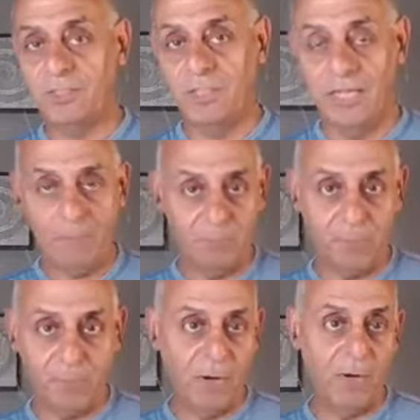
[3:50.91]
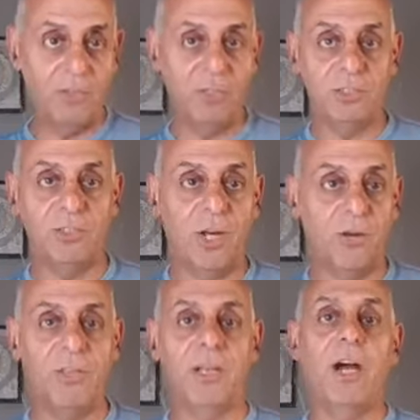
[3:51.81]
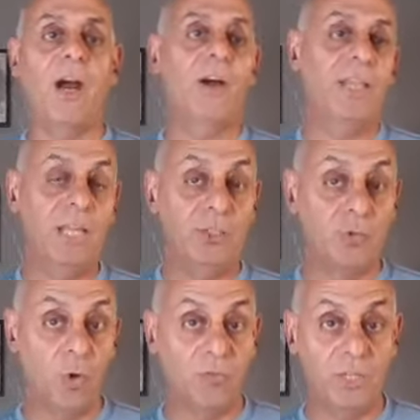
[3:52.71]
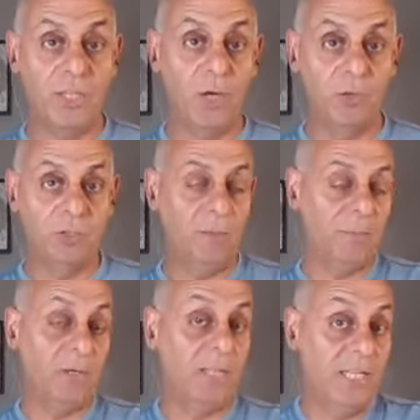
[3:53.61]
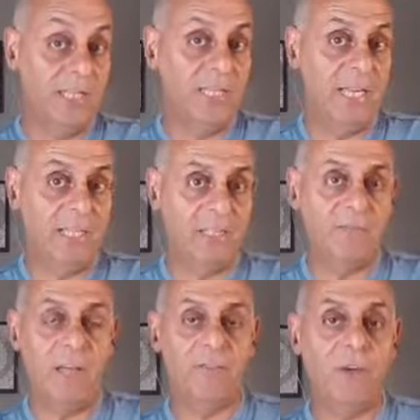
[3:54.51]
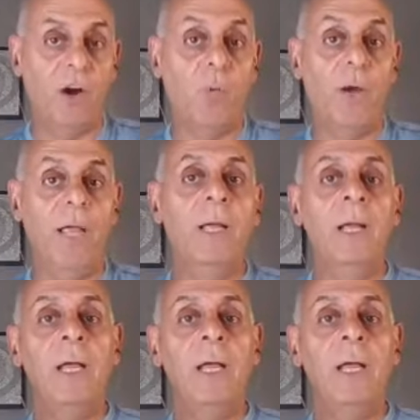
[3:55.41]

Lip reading: got prepared, took his daughter in the car, and they drove to the ocean. Apparently, they didn't live that far away.